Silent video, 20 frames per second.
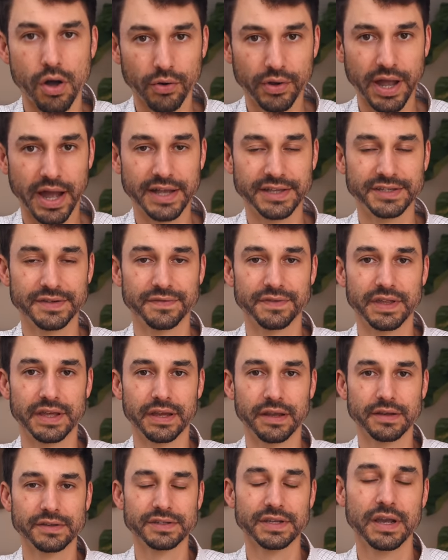all kinds of
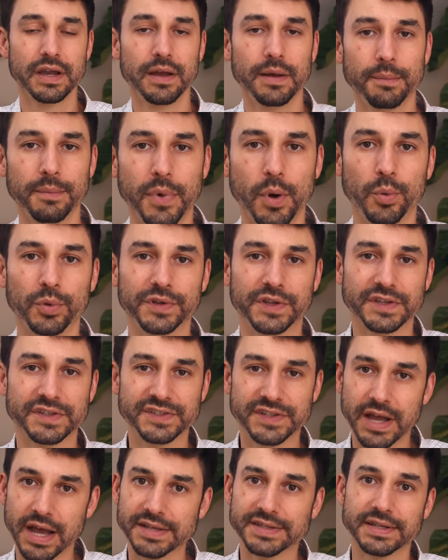things. But we'll
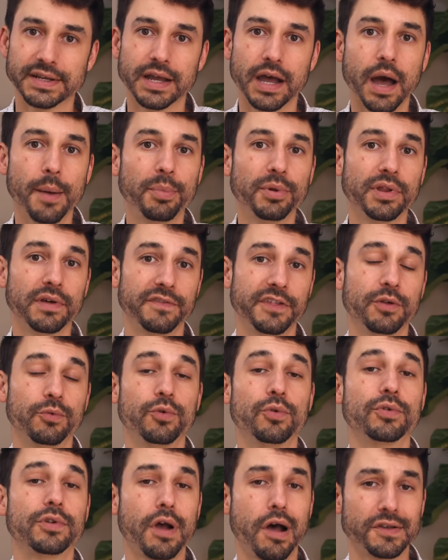discuss a couple of the
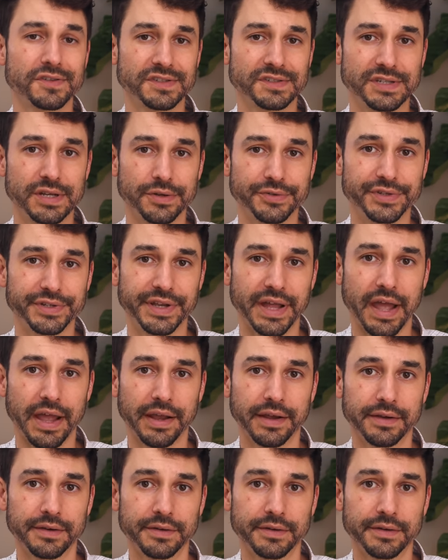root causes here today.